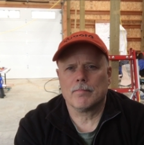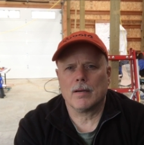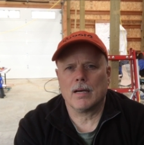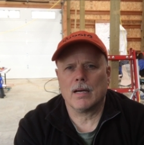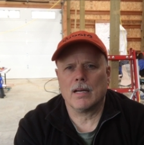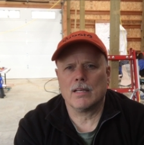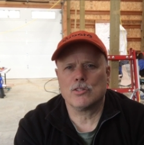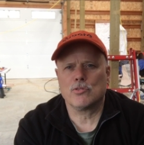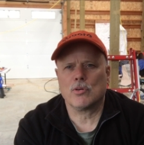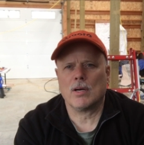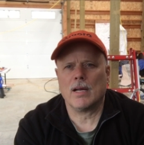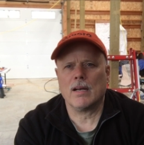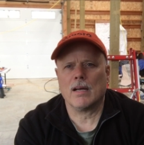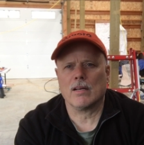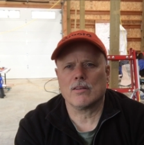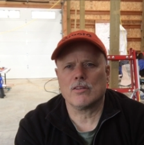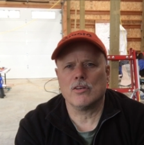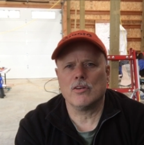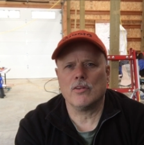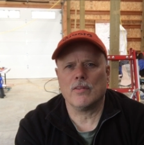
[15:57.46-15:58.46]
I try
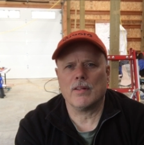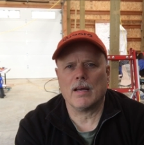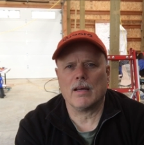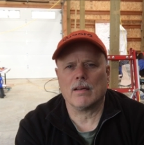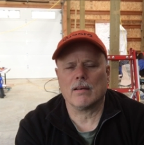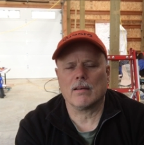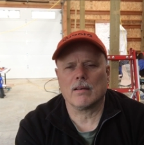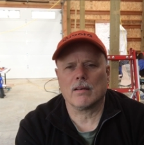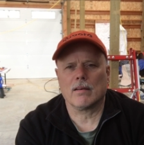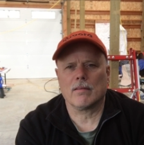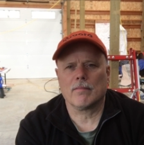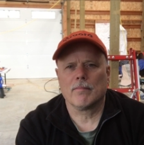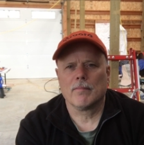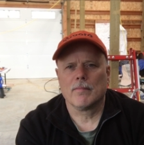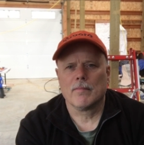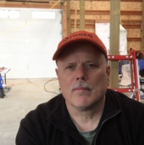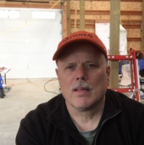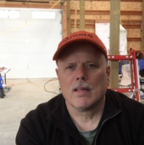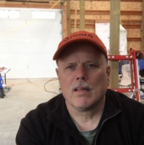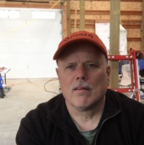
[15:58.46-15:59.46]
not to do that.
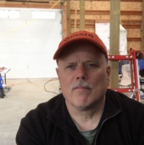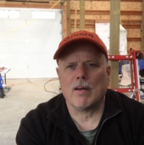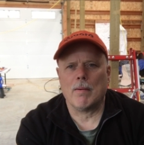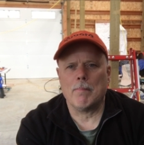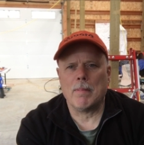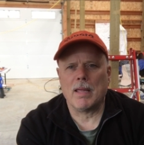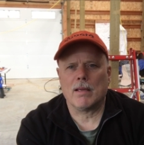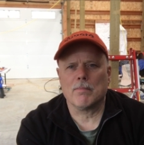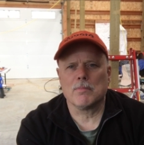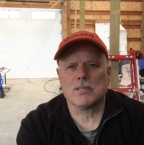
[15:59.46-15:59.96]
If I make a